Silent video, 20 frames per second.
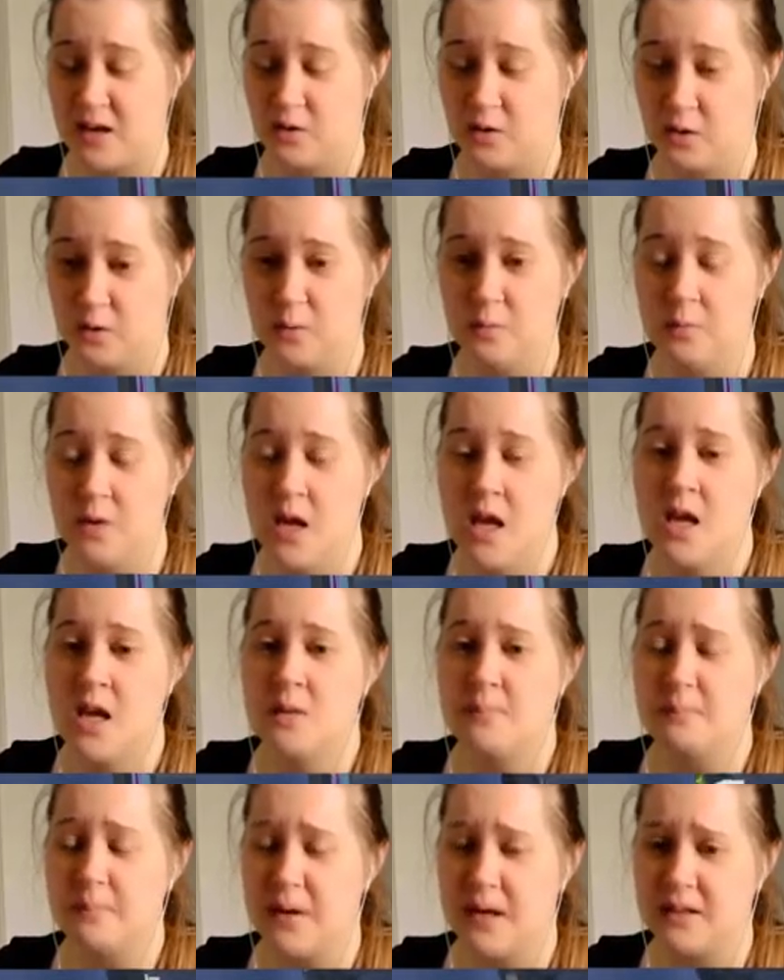clue,
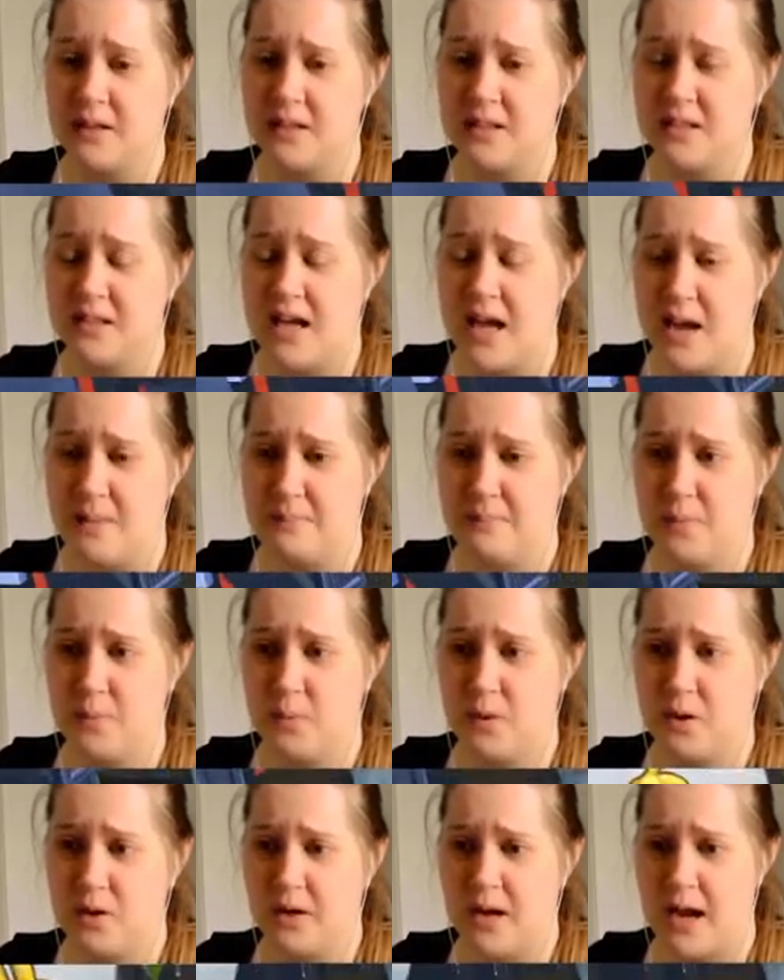but um,
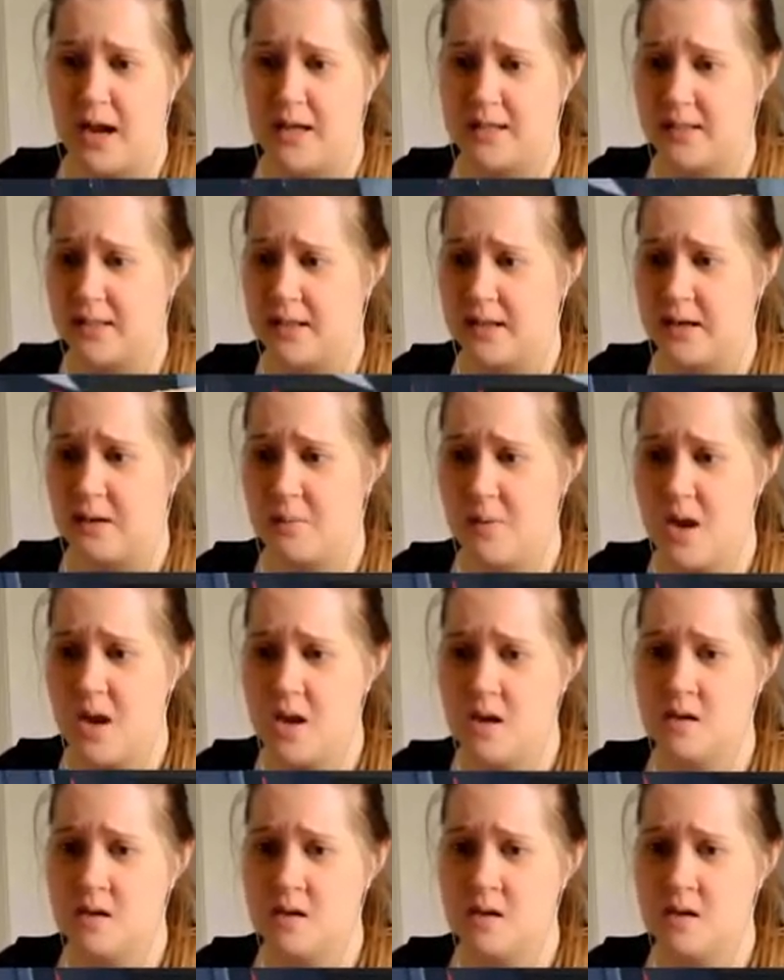we're gonna ask it anyway.